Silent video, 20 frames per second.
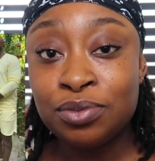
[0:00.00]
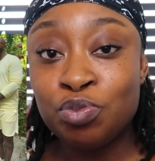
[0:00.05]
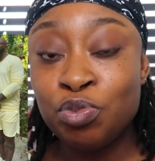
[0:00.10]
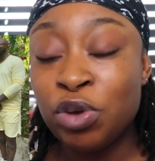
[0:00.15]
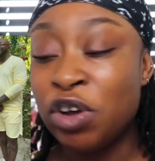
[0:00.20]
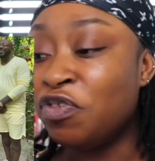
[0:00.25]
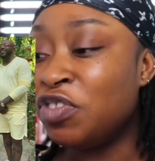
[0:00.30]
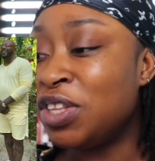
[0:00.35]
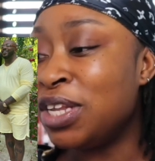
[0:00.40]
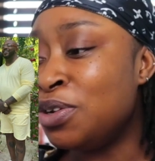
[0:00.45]

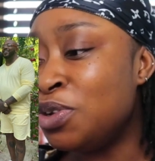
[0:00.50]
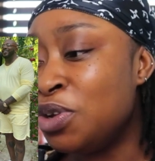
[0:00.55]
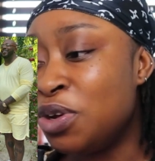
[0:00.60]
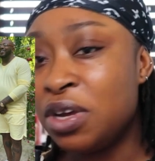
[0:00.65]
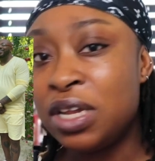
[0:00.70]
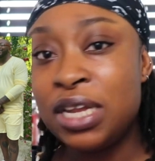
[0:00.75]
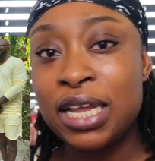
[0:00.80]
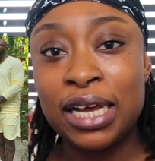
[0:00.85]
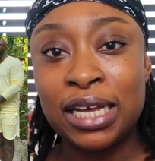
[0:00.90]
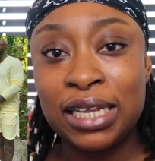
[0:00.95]
with the
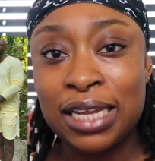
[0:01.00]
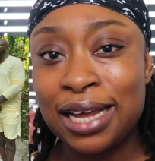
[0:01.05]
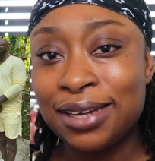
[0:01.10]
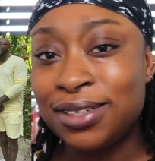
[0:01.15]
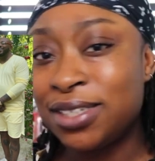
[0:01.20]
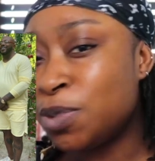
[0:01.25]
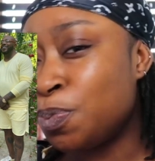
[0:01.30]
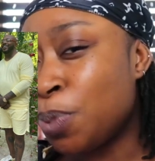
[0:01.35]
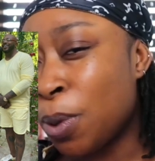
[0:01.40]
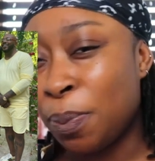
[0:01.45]
new nigga
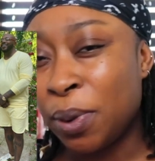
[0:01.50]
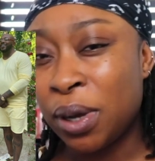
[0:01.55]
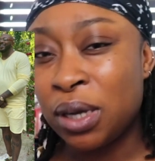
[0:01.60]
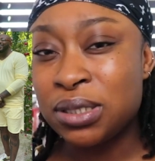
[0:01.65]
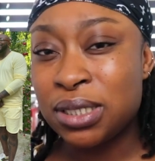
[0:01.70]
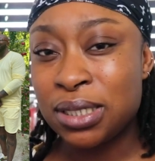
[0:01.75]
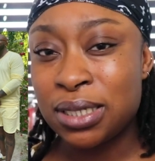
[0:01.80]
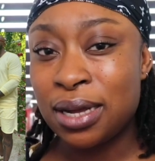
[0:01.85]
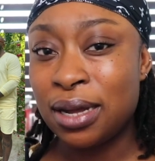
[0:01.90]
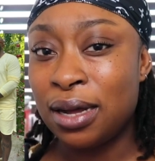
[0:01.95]
that just
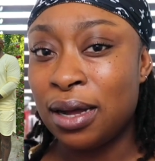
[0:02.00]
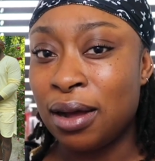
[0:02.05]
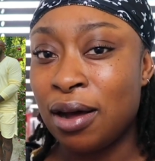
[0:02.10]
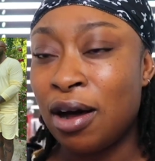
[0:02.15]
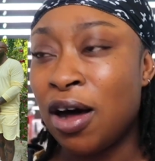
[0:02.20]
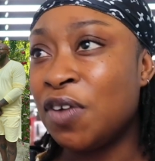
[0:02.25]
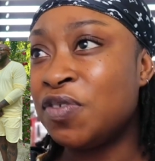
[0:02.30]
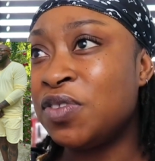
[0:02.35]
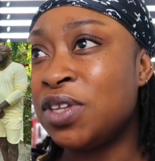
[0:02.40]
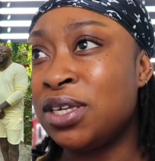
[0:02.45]
proposed to her
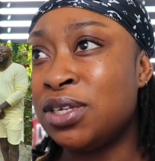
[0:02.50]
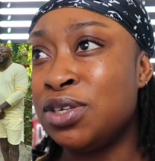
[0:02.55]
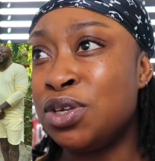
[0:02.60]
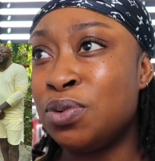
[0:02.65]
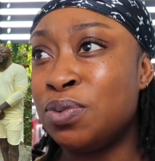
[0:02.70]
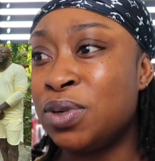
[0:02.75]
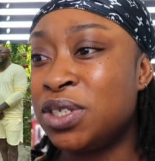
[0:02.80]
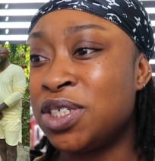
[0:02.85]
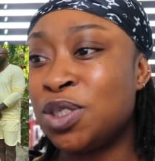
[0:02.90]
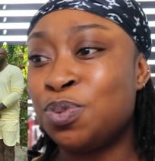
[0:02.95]
after
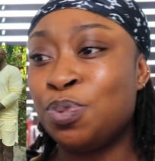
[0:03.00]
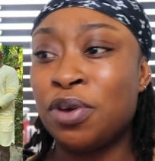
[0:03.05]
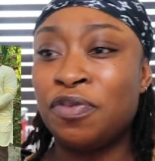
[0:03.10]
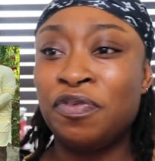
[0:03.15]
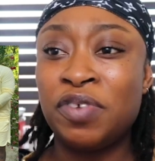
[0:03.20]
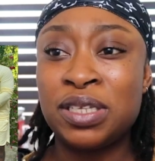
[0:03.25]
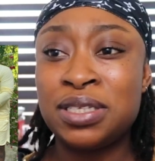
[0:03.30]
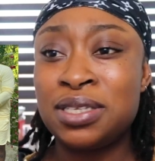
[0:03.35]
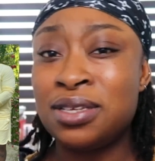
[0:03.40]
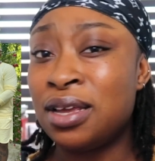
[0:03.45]
you were just
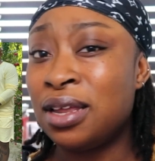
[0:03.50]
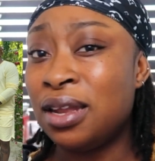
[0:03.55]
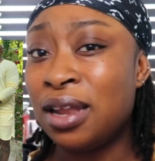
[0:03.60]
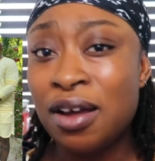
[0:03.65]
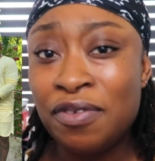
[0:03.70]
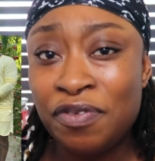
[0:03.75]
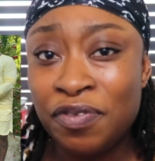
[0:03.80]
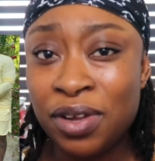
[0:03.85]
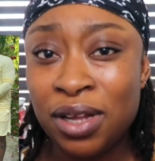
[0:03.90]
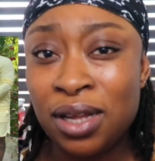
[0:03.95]
professing your
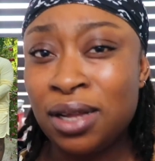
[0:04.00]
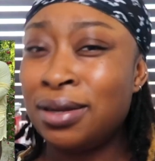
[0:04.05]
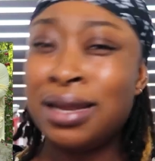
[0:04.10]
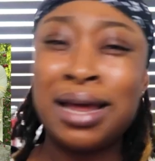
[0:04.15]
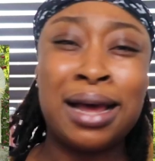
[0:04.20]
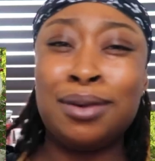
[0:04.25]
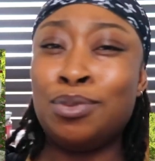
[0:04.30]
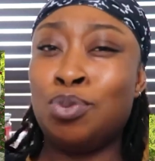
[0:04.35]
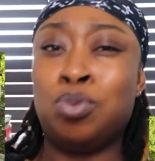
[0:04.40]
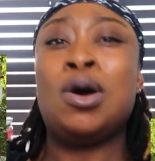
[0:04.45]
love for her
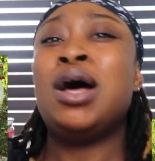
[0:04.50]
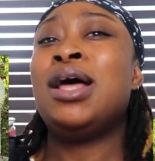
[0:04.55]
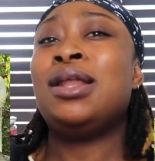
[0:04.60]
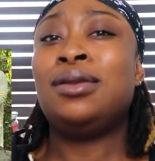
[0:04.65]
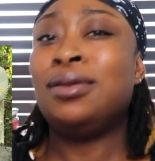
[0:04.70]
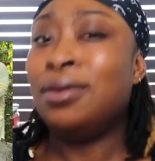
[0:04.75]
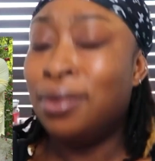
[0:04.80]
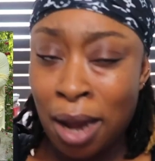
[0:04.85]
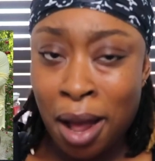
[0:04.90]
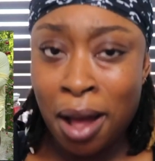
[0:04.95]
like what
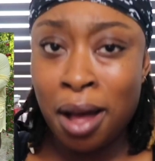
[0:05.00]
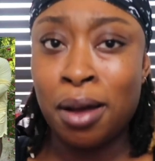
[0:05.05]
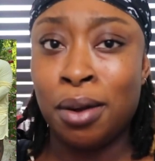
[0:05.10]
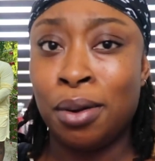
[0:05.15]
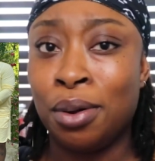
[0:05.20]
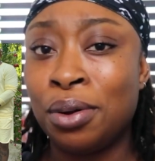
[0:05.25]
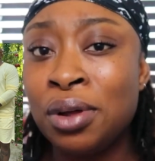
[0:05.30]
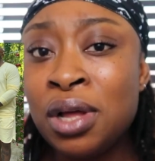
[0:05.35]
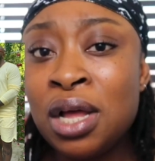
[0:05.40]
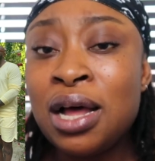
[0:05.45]

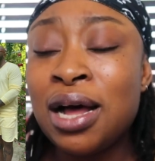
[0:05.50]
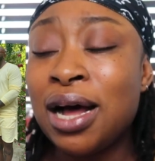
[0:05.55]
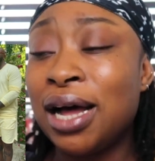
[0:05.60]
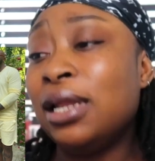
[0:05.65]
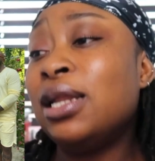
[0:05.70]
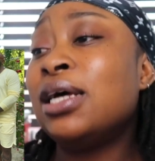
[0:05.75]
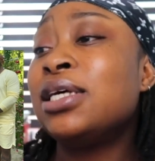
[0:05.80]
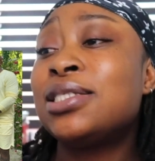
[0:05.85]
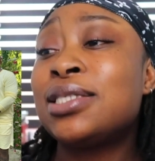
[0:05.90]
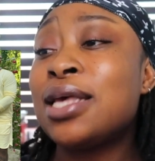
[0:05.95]
no
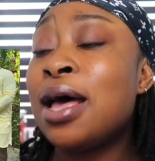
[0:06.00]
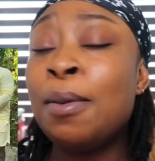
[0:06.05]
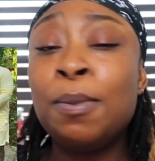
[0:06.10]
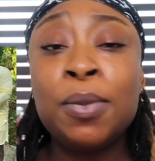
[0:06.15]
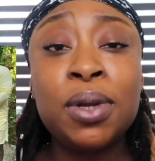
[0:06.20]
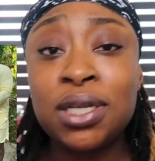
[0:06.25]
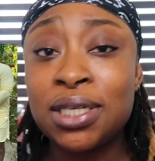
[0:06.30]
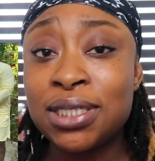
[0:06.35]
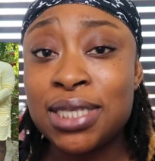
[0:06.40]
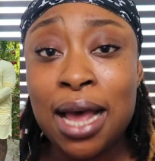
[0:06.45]
unless
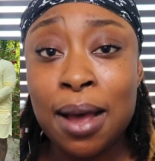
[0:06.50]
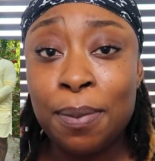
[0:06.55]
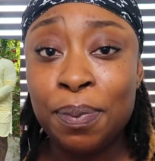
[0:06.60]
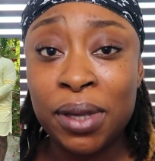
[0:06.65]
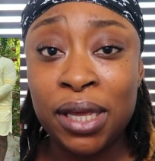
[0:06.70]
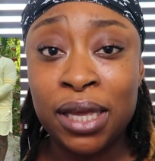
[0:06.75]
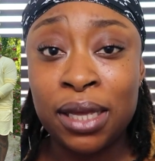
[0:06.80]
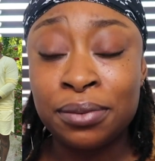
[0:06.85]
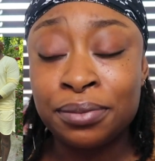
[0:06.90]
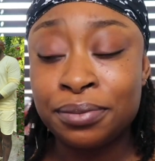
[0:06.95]
simon is
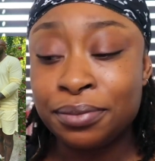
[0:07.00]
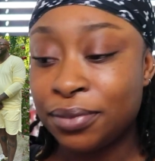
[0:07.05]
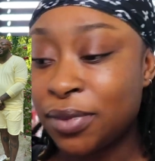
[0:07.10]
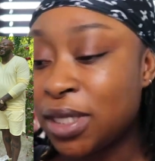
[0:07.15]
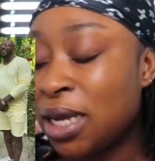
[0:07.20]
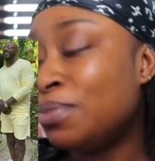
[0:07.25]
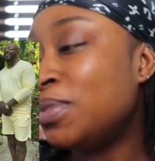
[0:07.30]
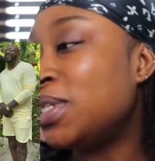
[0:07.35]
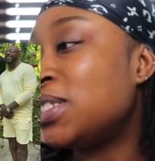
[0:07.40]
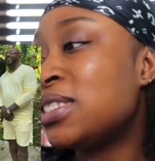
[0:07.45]
happy
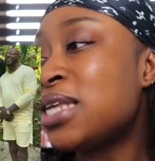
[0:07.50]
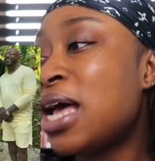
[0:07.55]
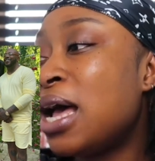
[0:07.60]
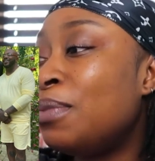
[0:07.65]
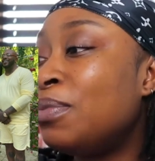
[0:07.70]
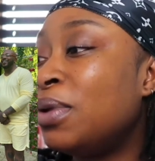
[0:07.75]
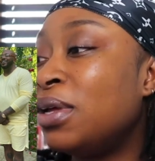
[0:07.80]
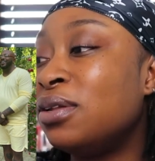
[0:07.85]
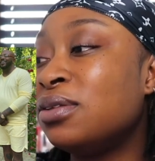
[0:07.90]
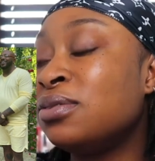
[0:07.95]
i mean
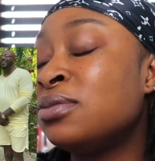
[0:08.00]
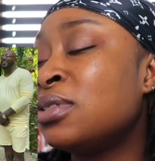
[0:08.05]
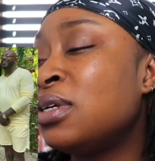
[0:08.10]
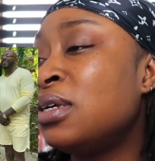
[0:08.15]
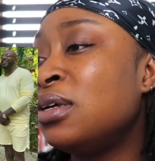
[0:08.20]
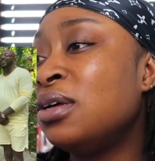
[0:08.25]
simon